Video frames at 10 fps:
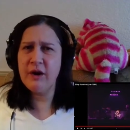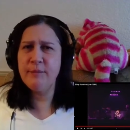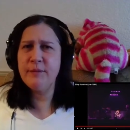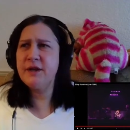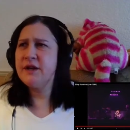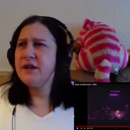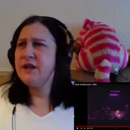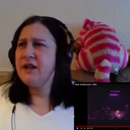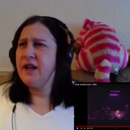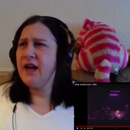I mean,
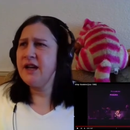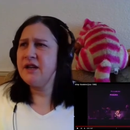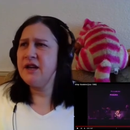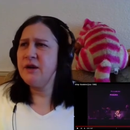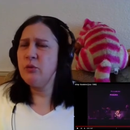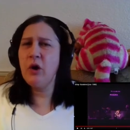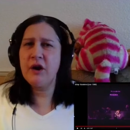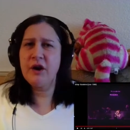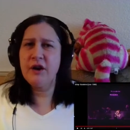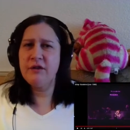and, and what
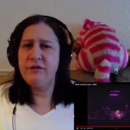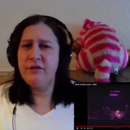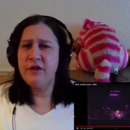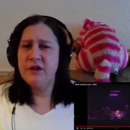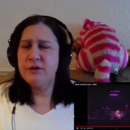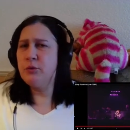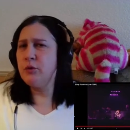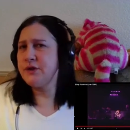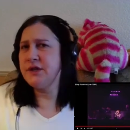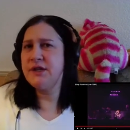kind of, the more
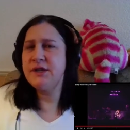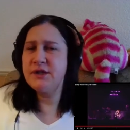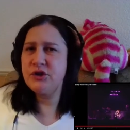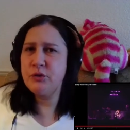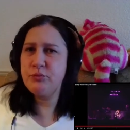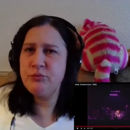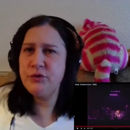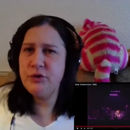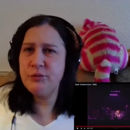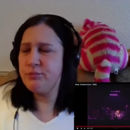citizens you,
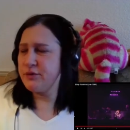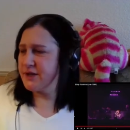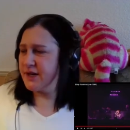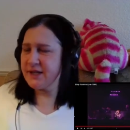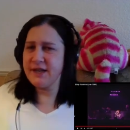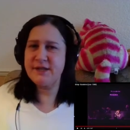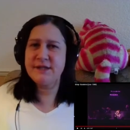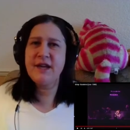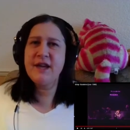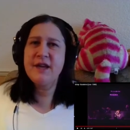you protect, let's
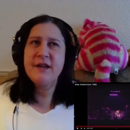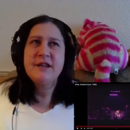say,